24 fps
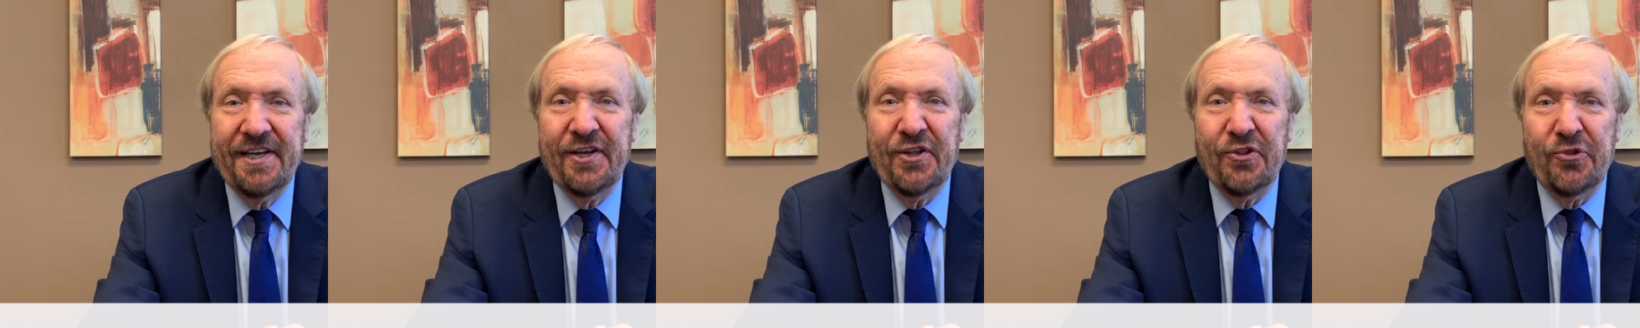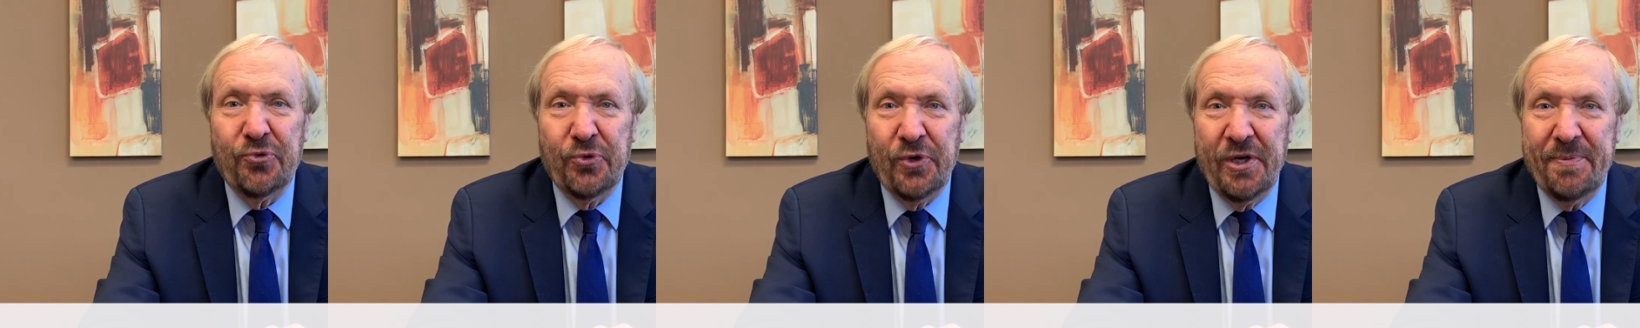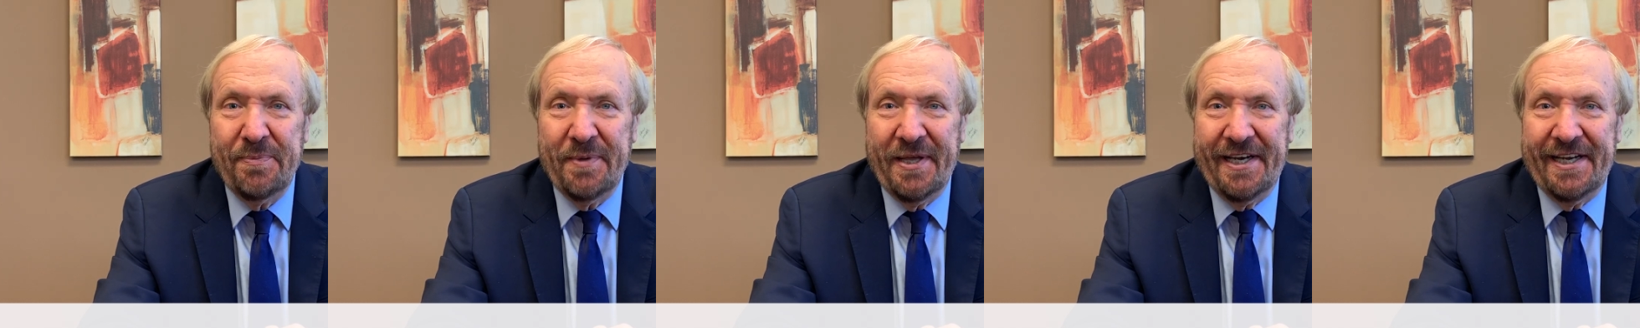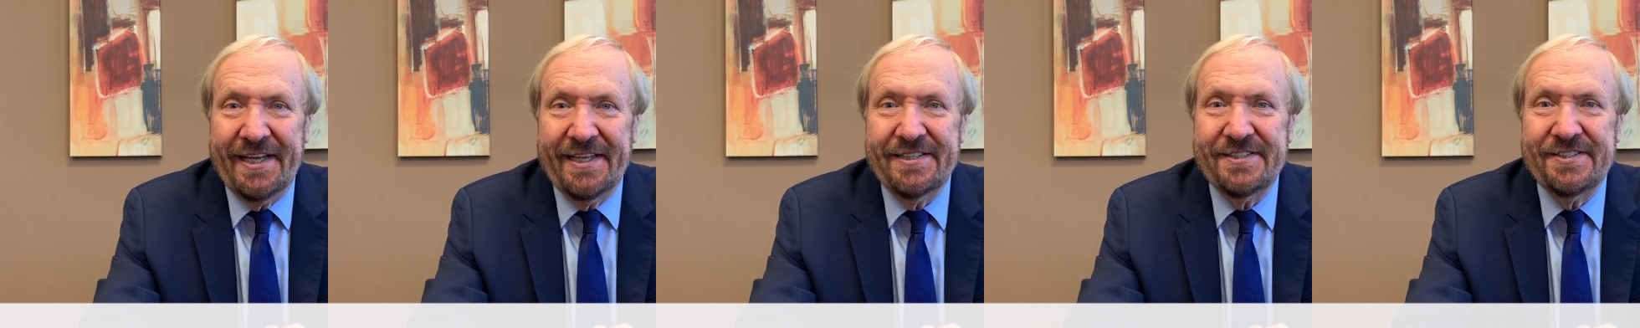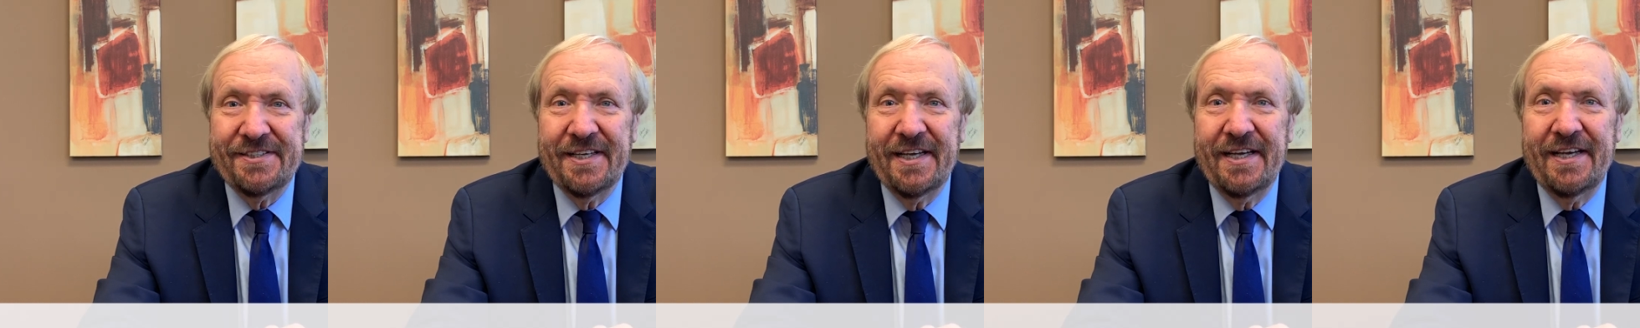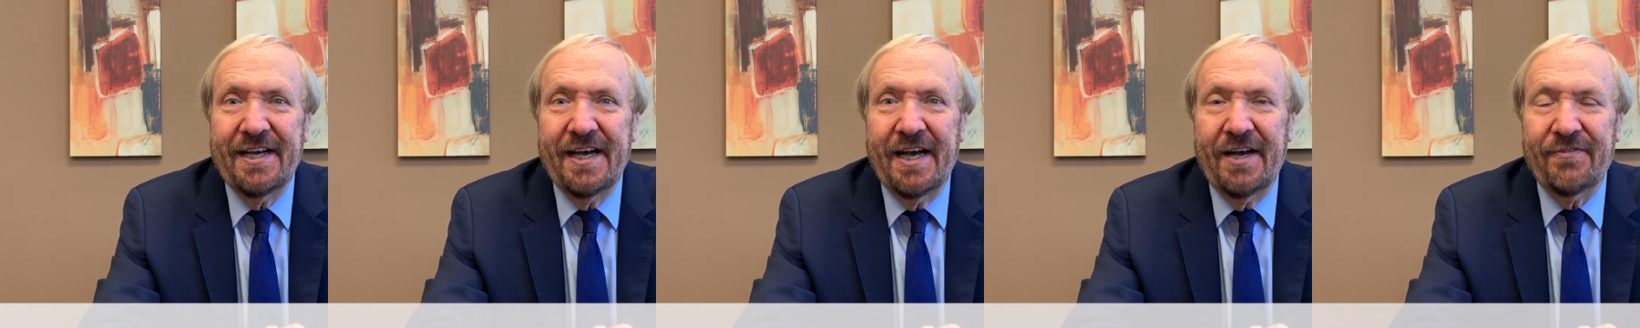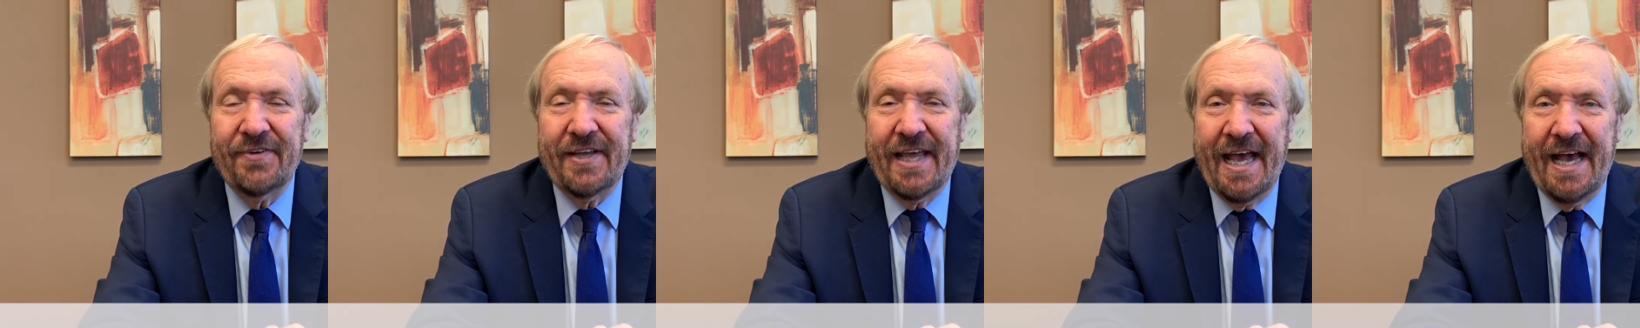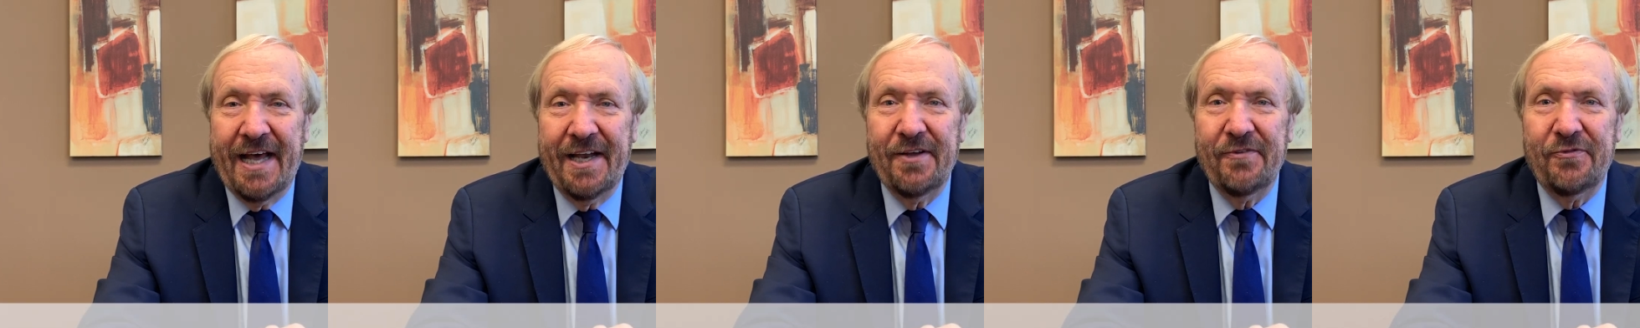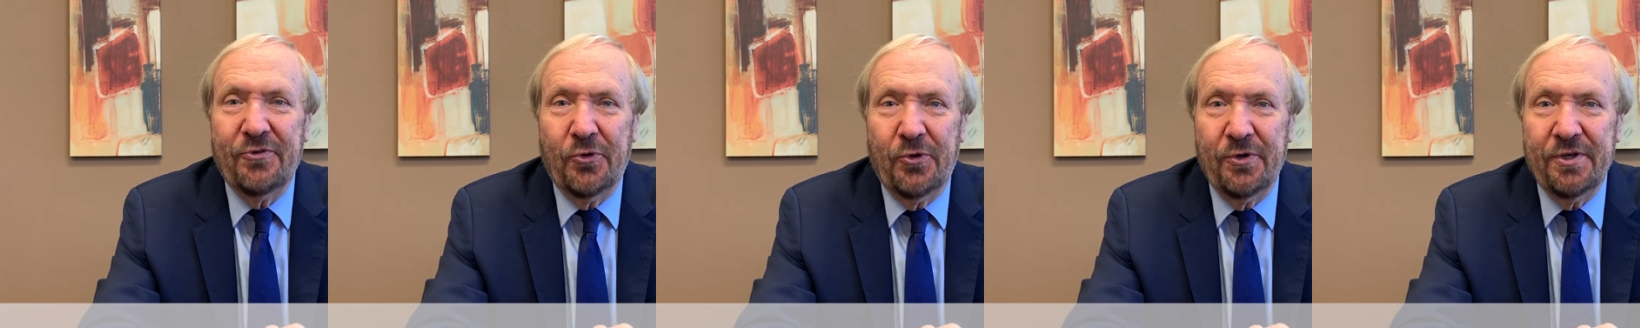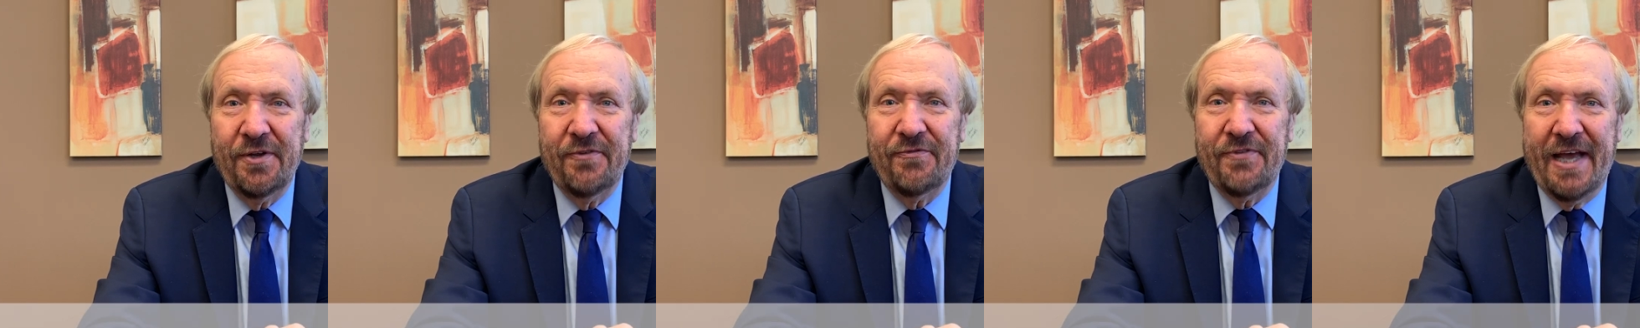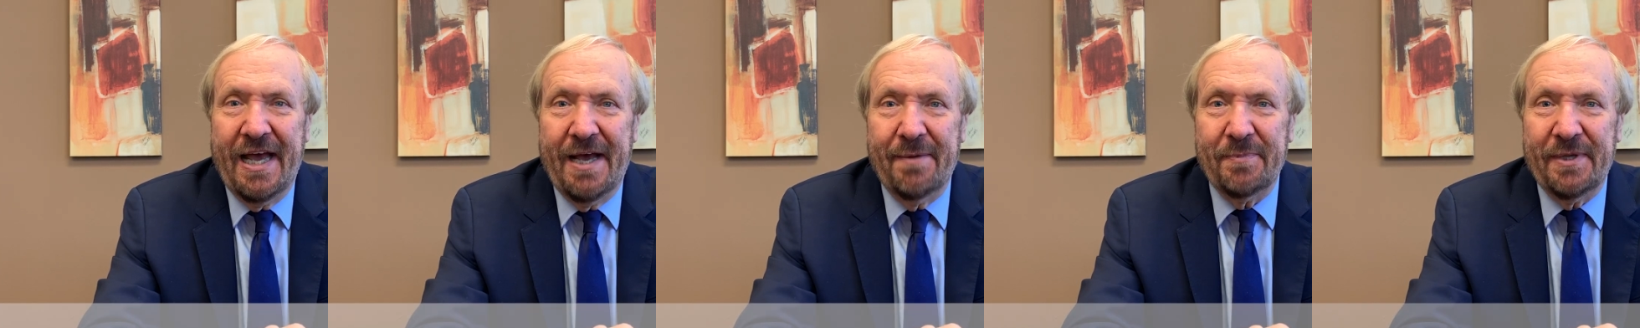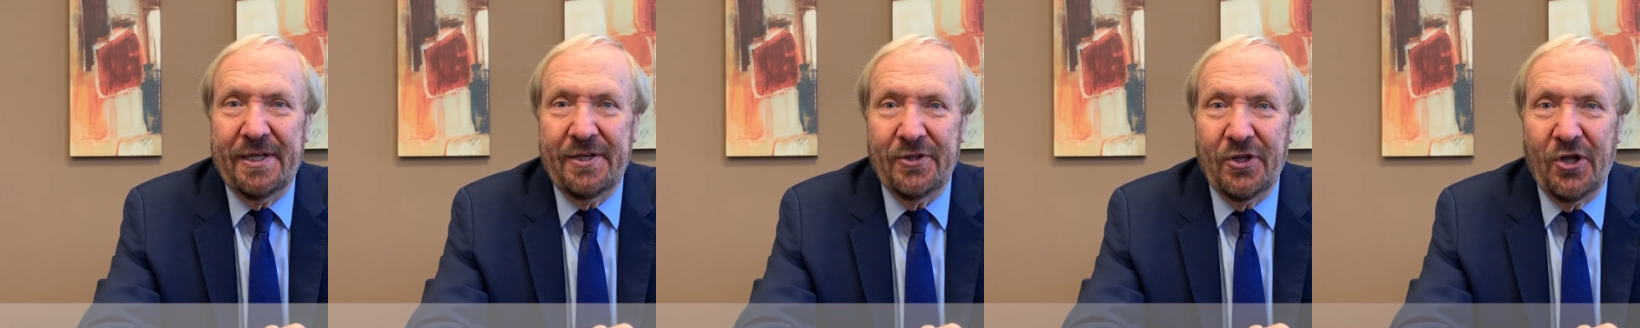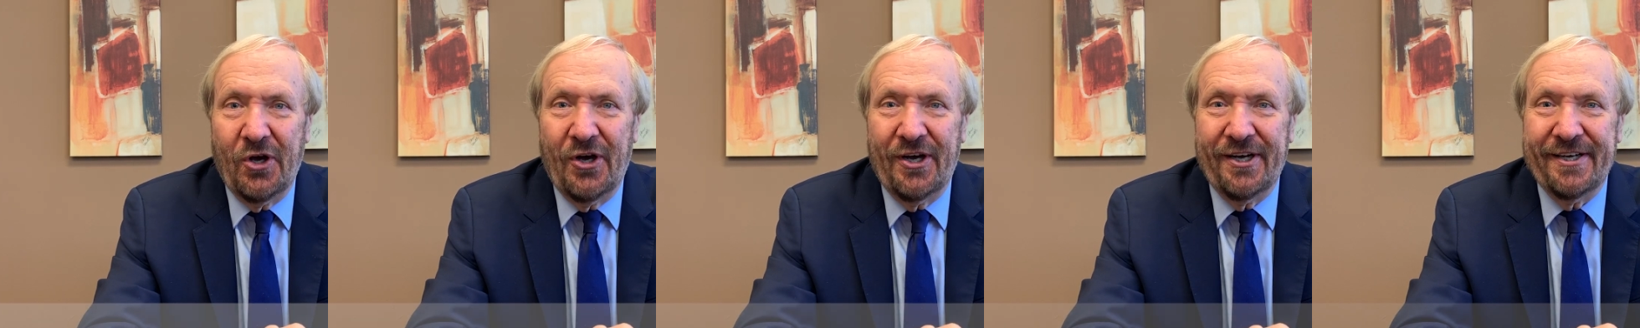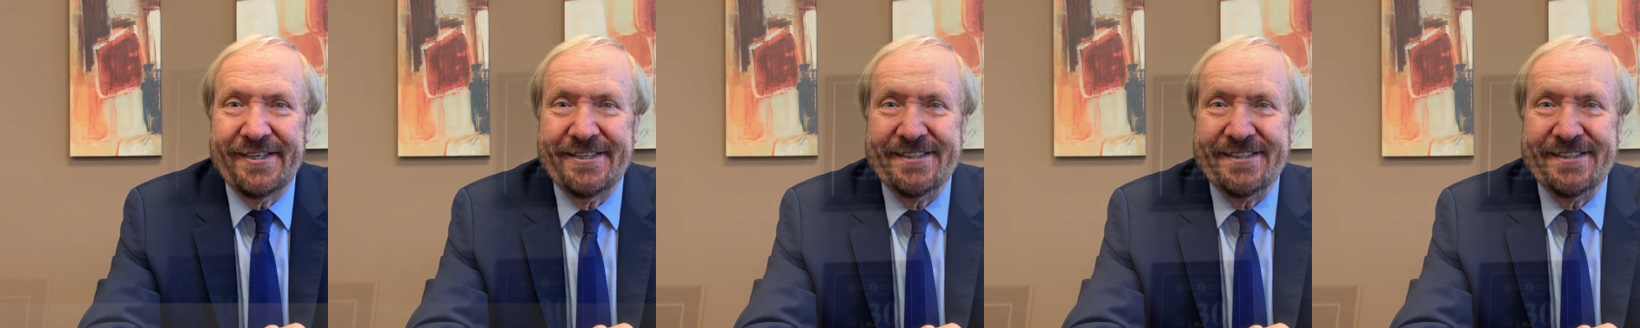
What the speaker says: 3 Minutes of California Family Law.